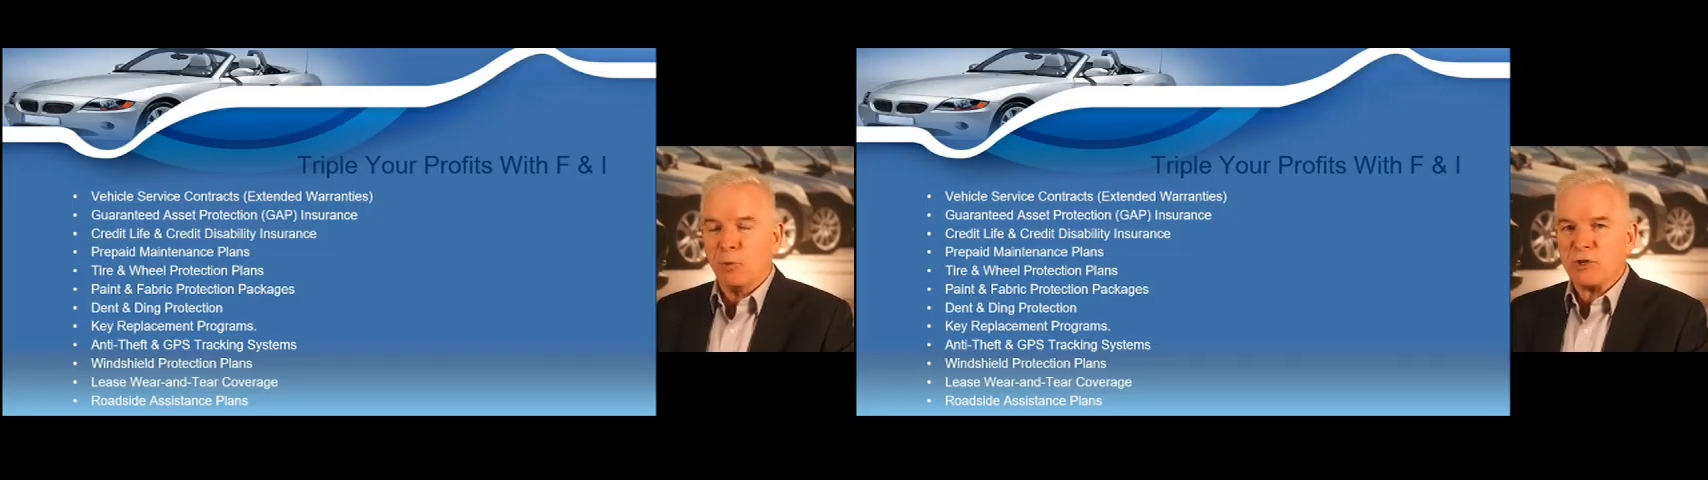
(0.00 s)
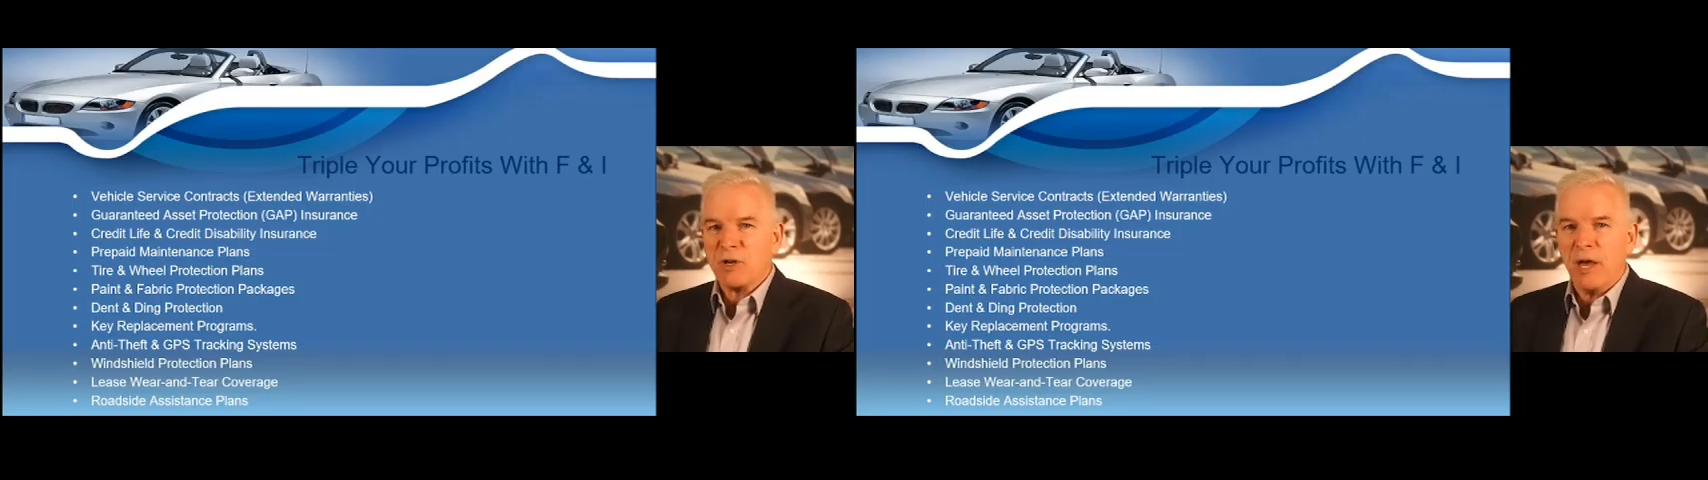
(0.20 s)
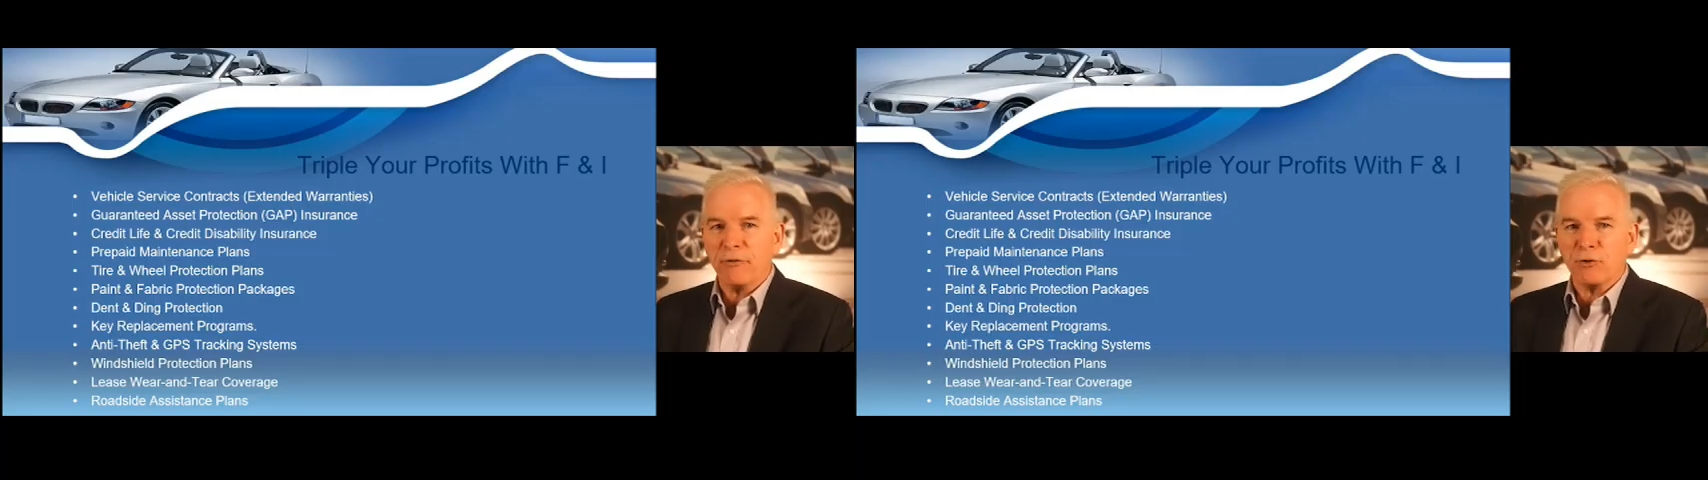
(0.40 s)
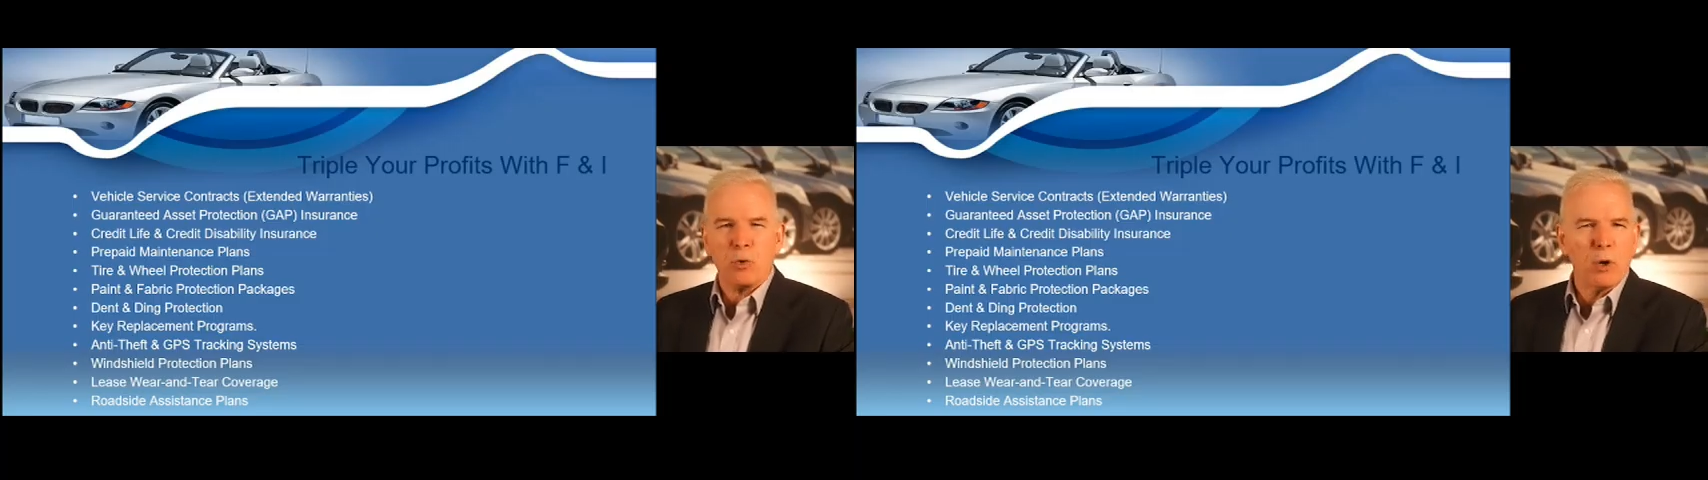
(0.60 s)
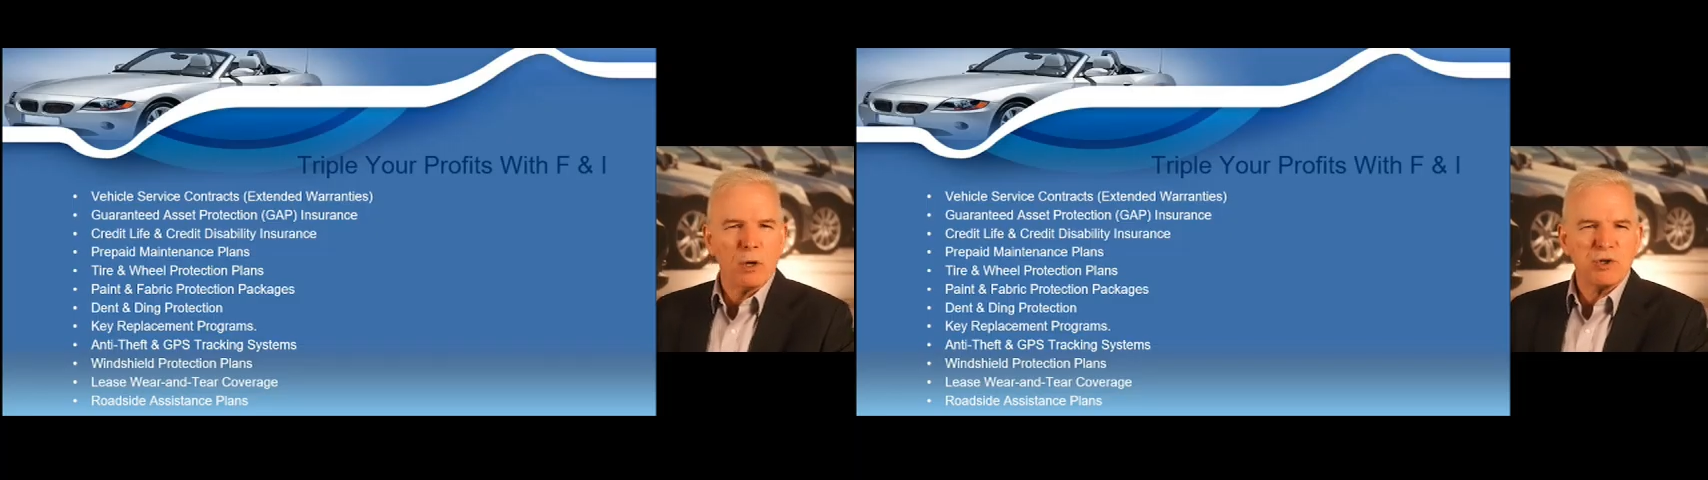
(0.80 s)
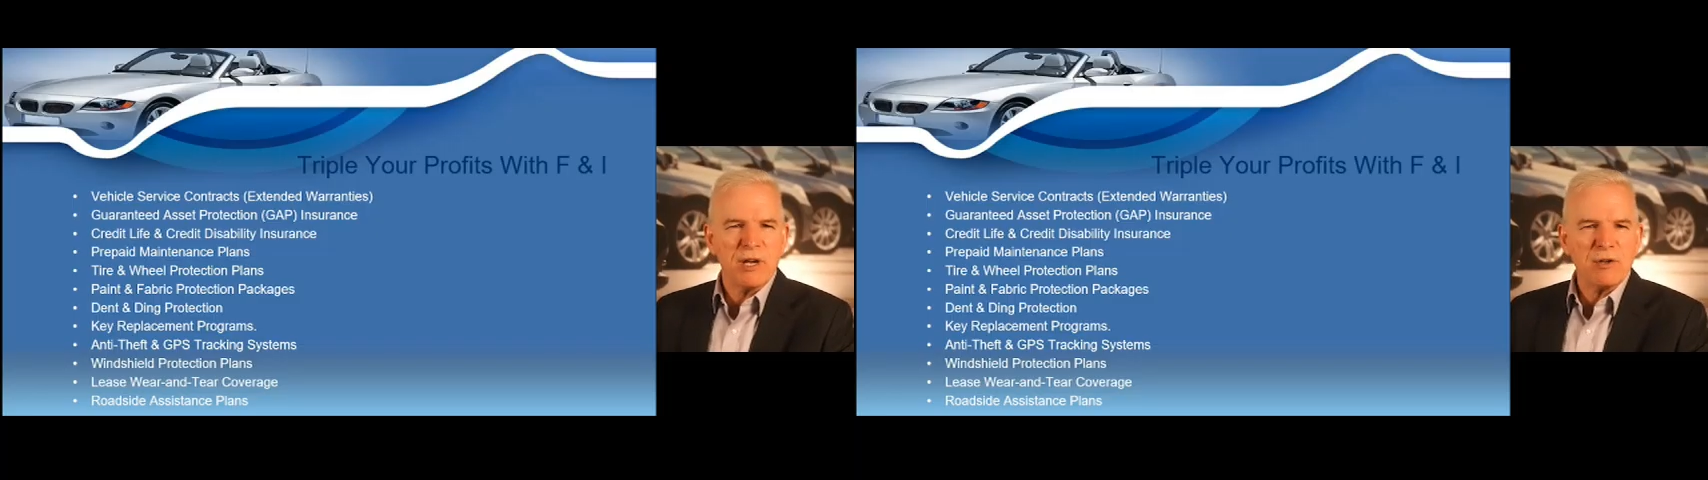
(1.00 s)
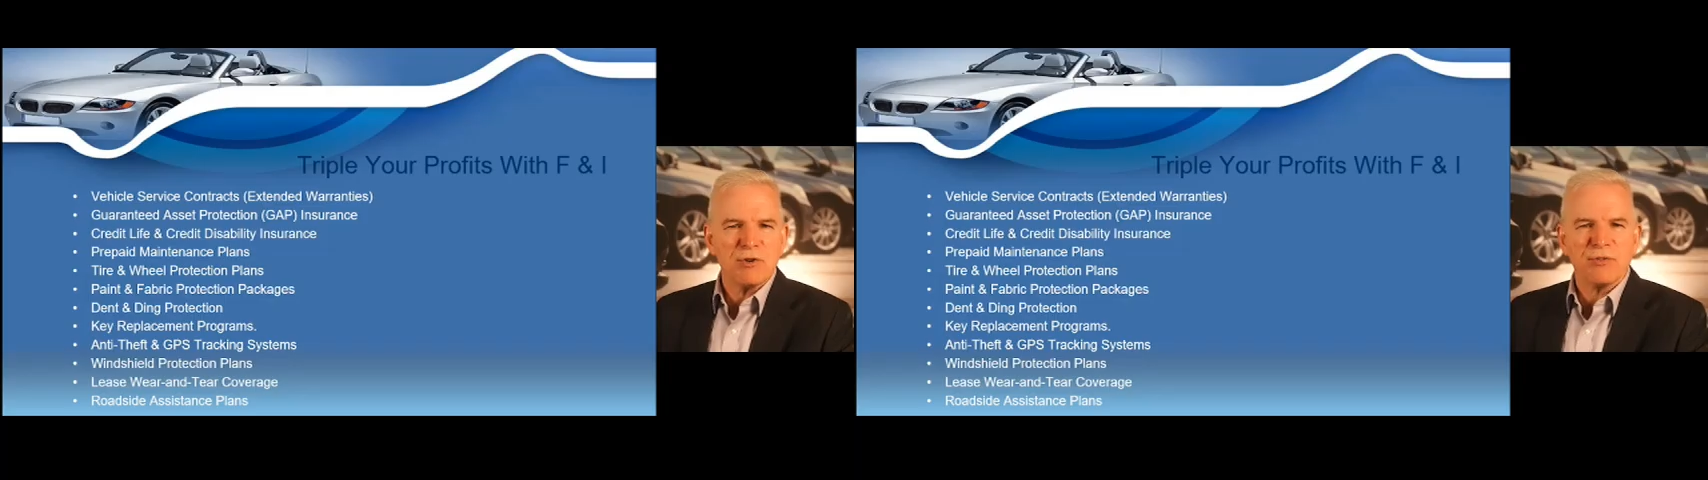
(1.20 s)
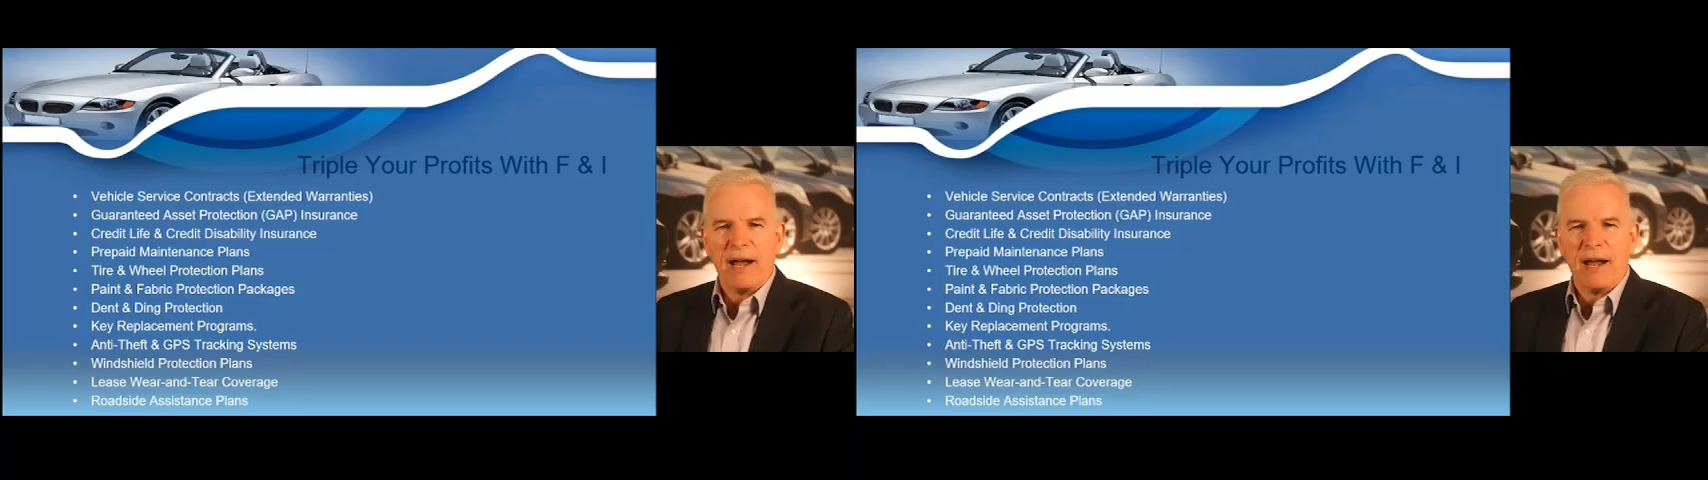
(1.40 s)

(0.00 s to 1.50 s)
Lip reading: which covers oil changes,